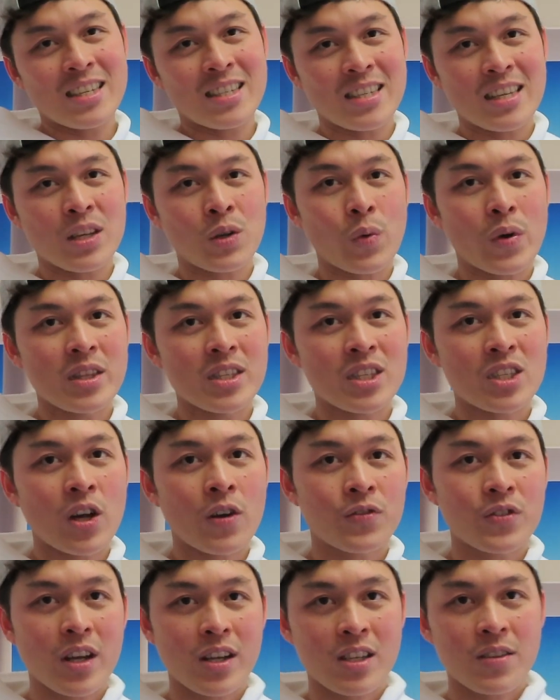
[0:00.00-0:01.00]
sequence
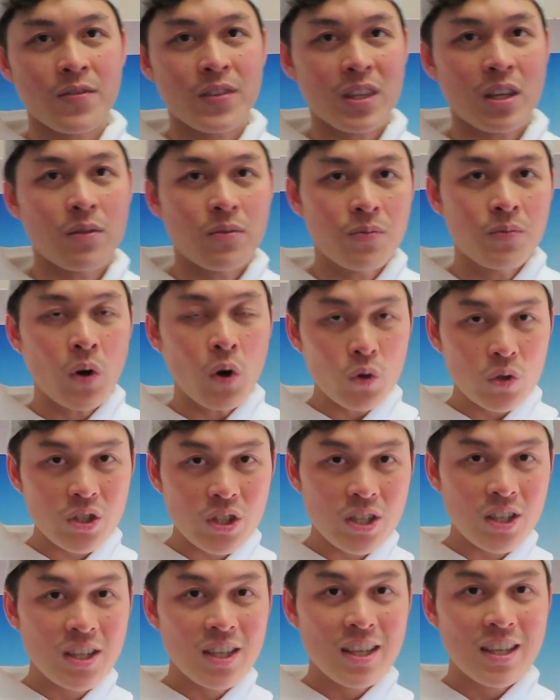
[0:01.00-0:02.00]
of the activity:
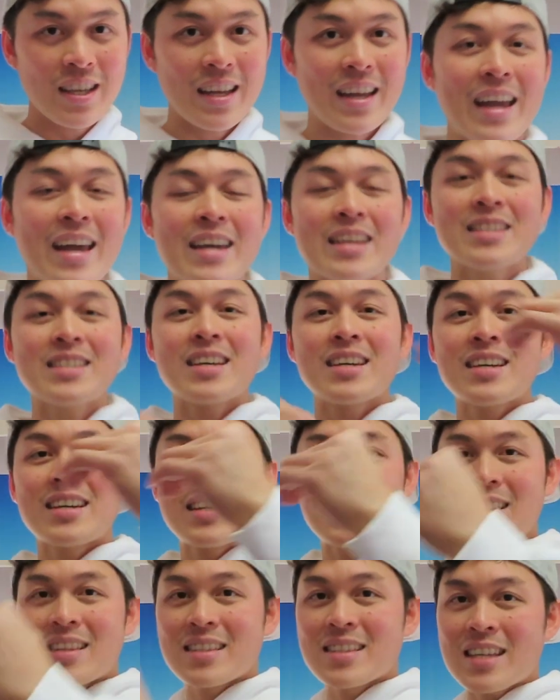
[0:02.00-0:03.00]
vote and
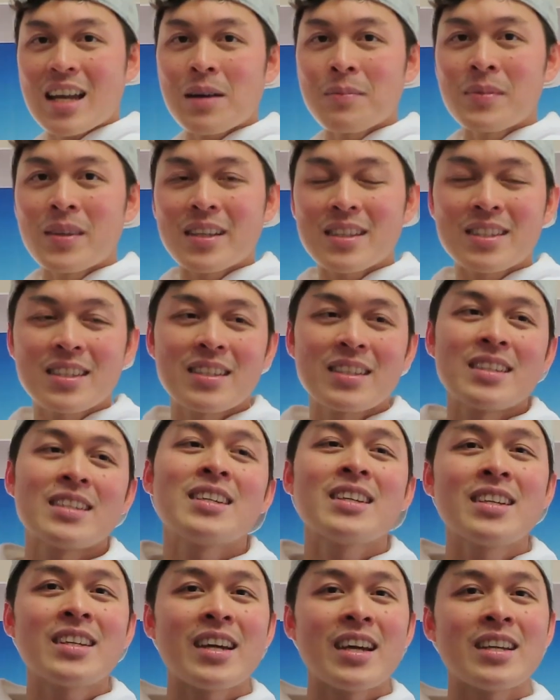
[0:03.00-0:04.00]
tablet,
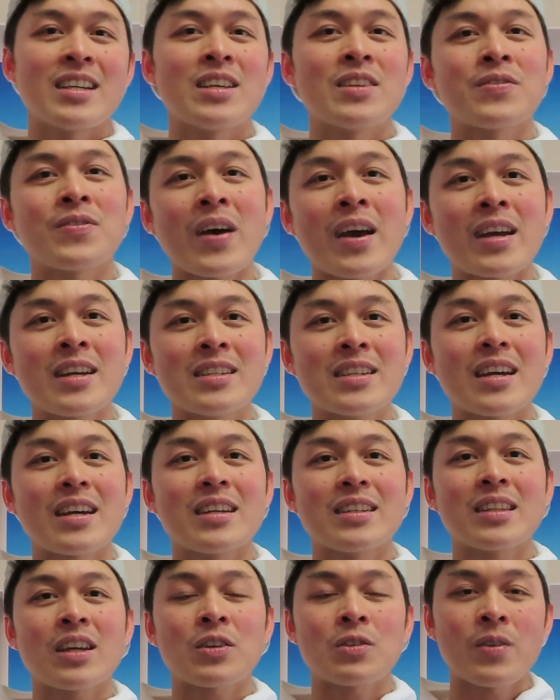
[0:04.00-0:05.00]
and then find
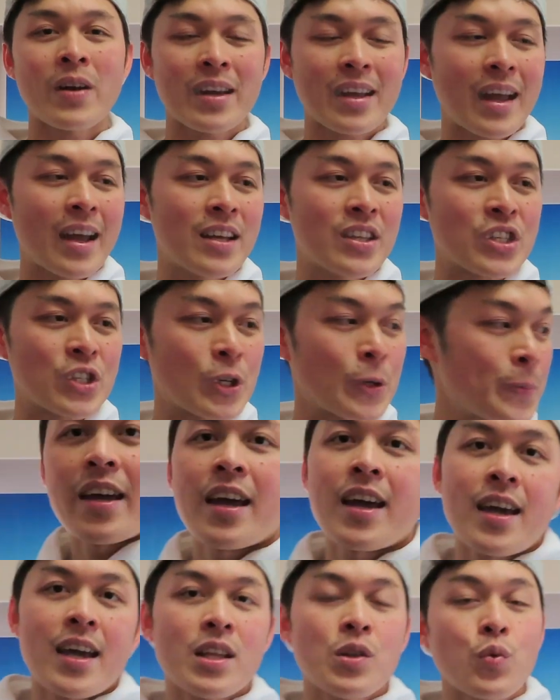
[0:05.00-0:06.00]
the correct answer.
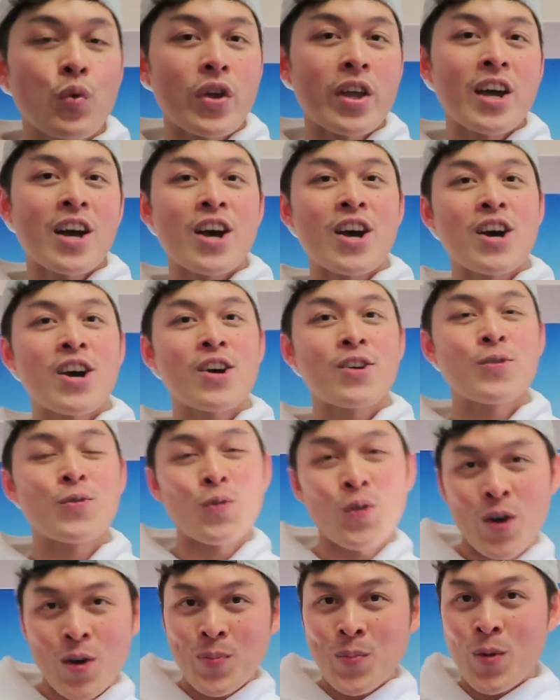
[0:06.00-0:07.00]
And we have
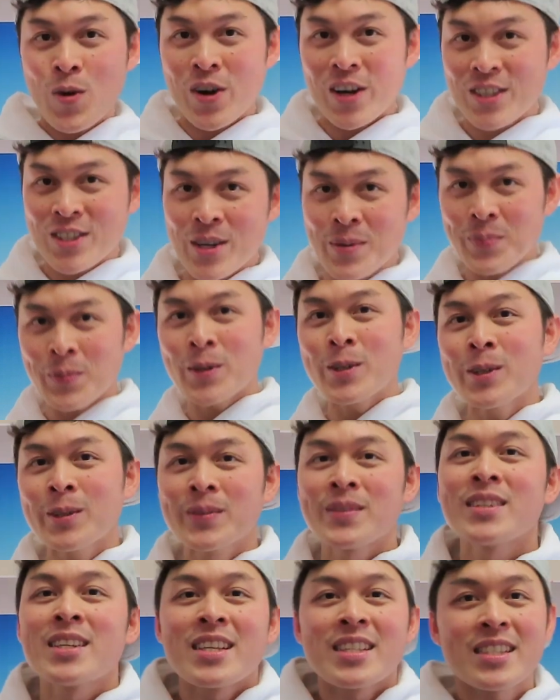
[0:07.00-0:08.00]
one more example.
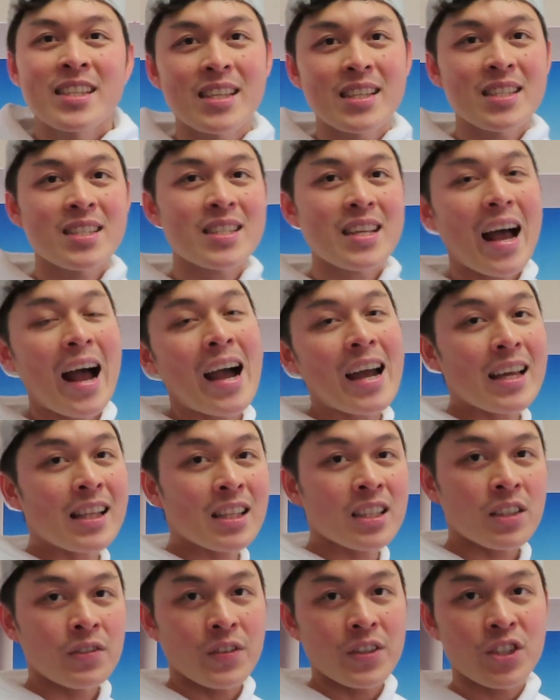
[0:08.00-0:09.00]
Since I
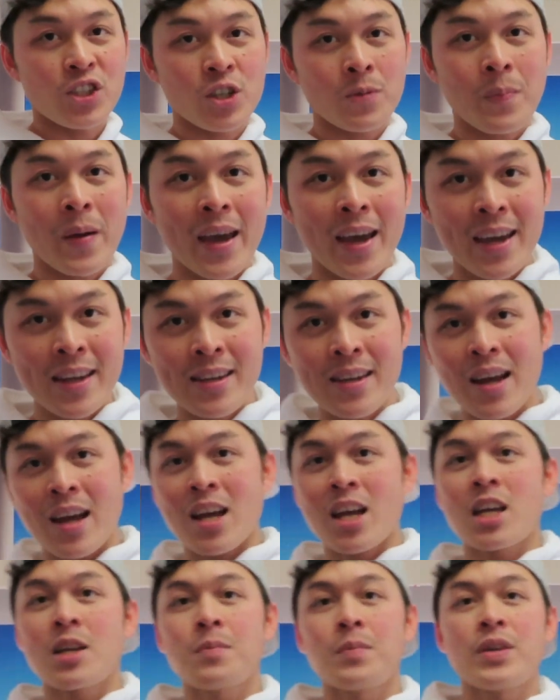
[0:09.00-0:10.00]
live in Japan,
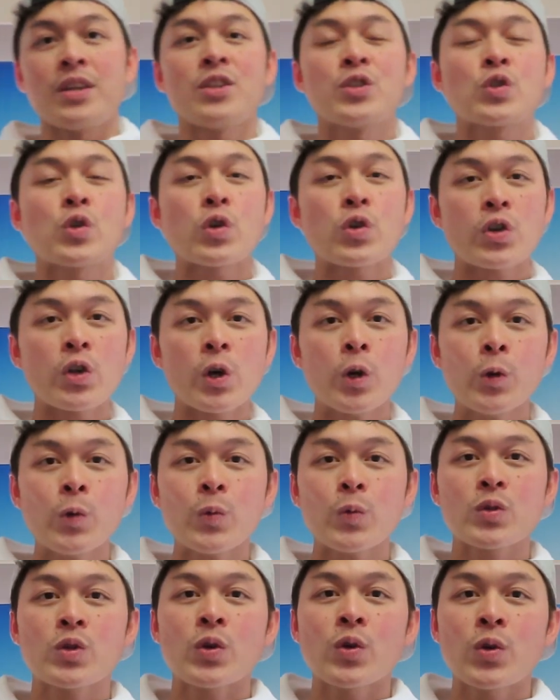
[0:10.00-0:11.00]
I'm in
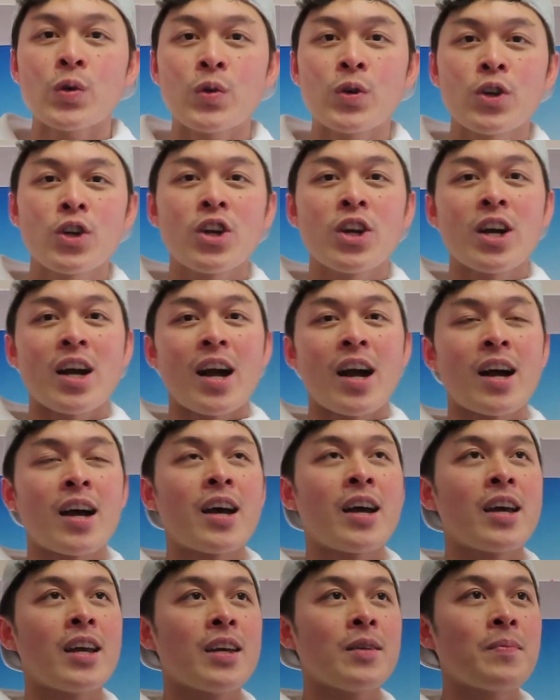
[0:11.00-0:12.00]
Tokyo, so
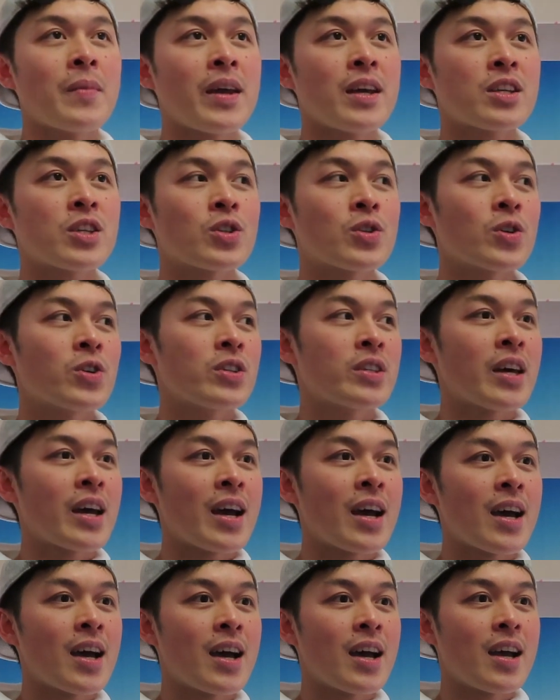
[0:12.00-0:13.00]
I make sure
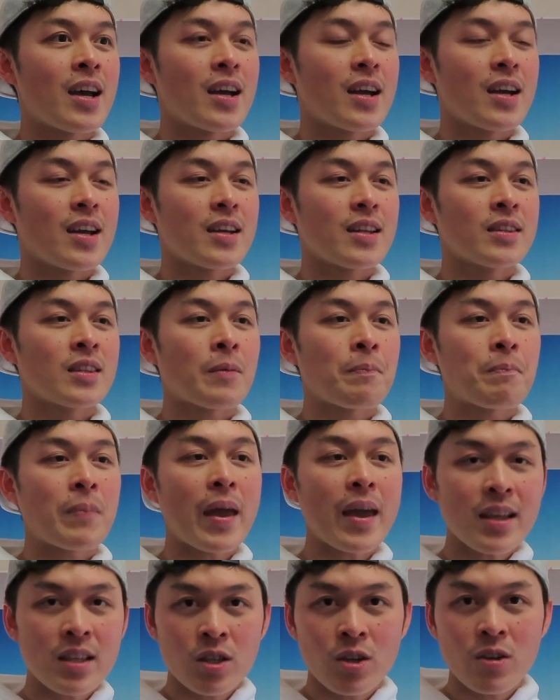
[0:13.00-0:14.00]
that the
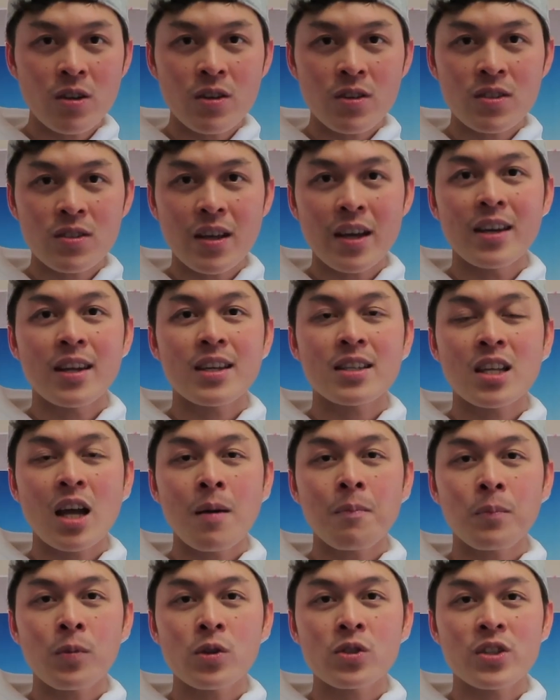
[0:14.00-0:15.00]
pictures and
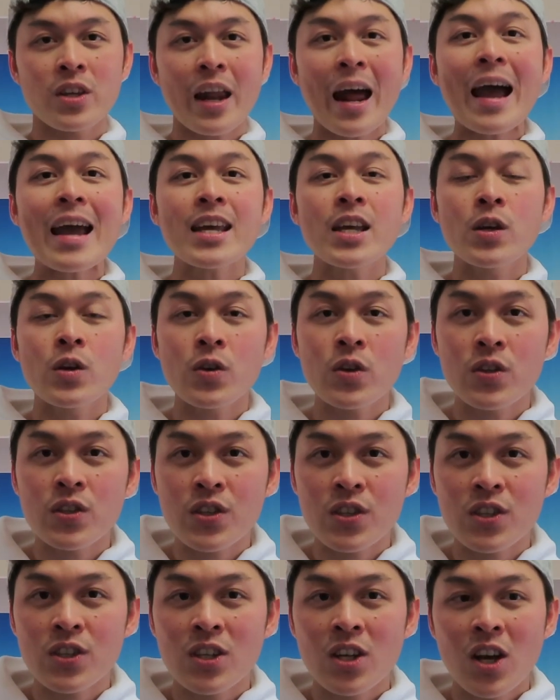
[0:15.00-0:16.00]
examples that I
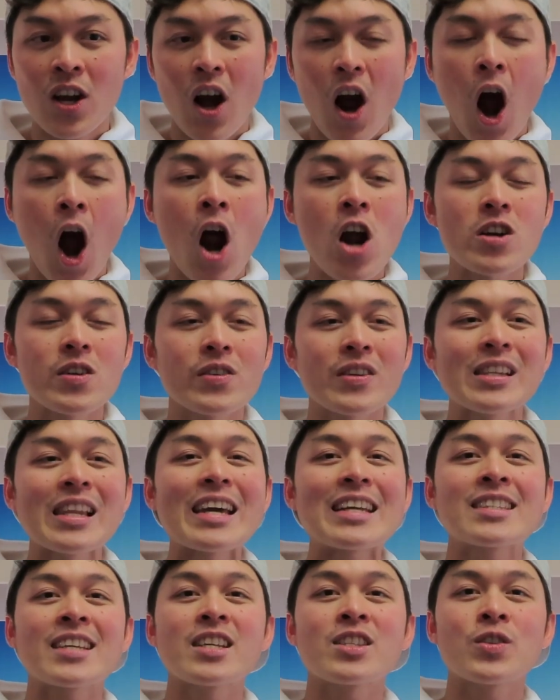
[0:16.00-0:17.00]
use are
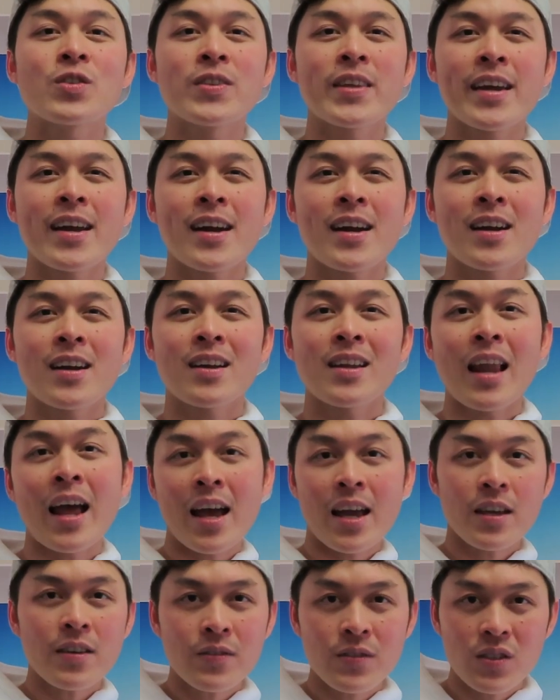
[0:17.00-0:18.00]
related to their
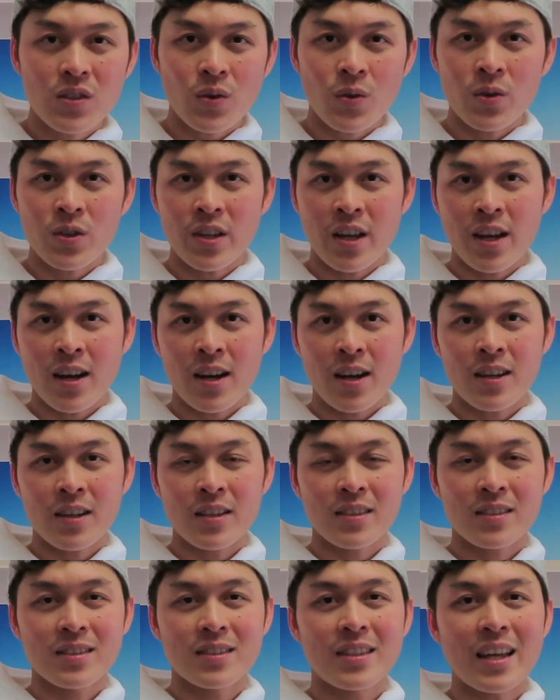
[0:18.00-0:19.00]
lives or their
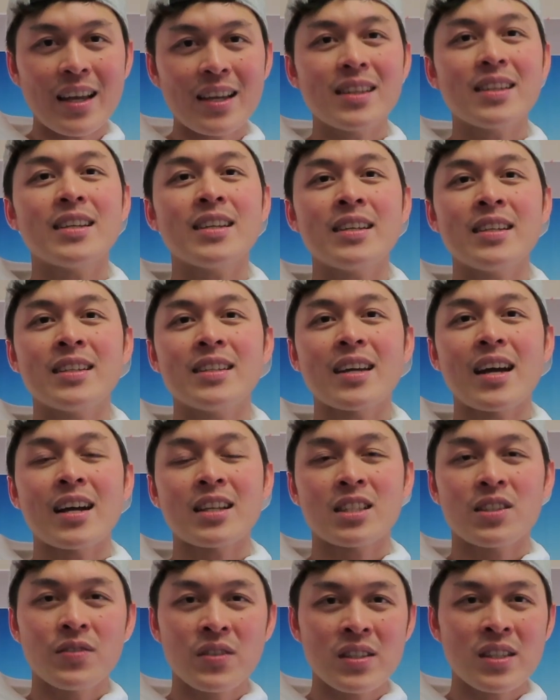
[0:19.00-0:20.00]
daily
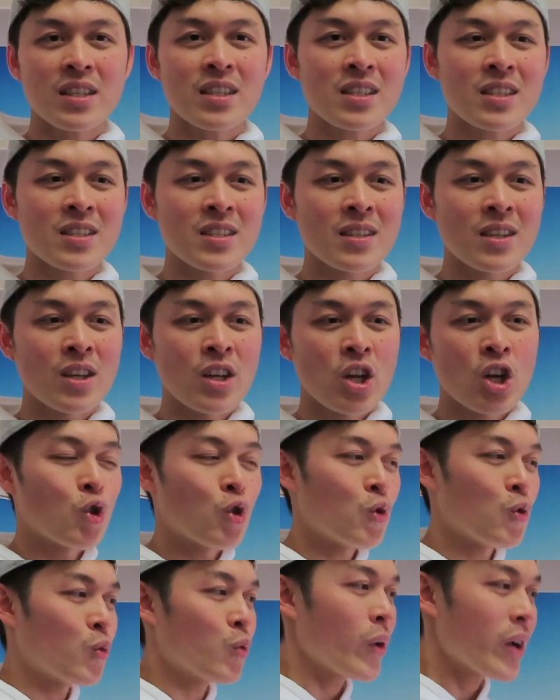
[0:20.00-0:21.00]
activities,
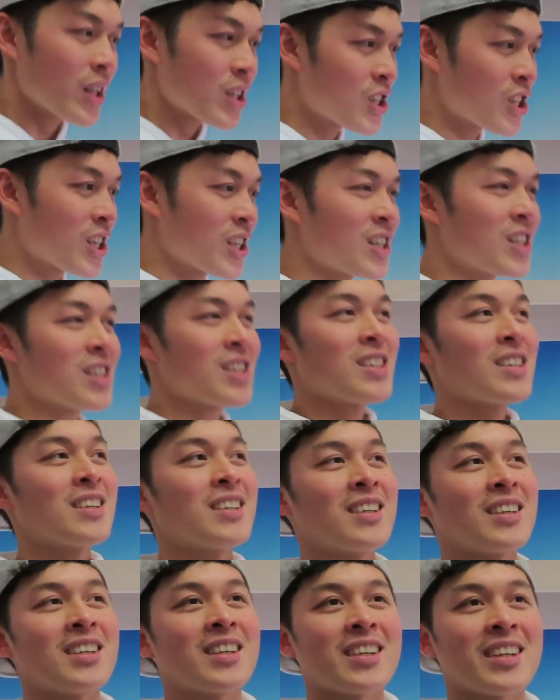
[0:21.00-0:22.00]
which
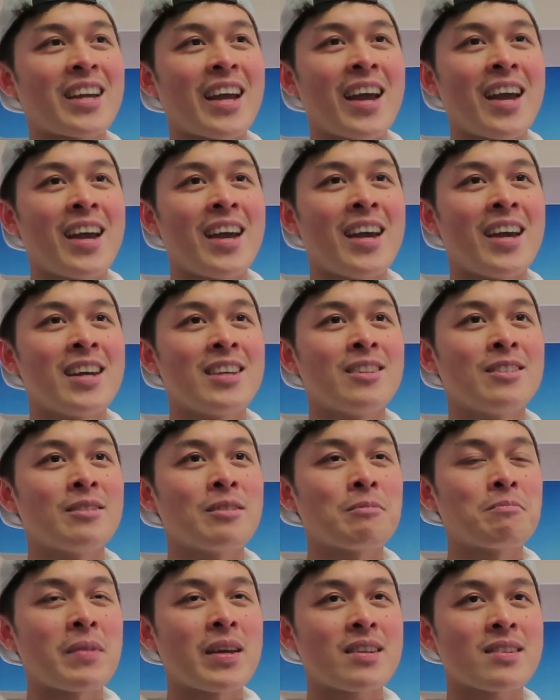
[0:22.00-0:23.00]

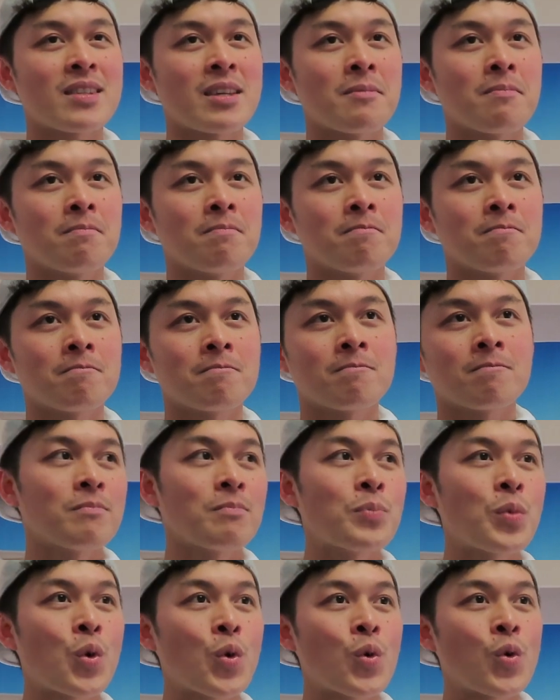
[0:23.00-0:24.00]
can make them
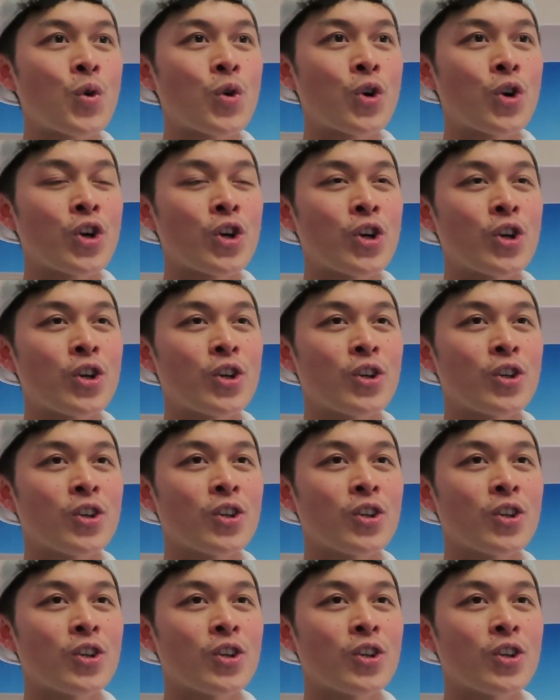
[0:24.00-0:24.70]
more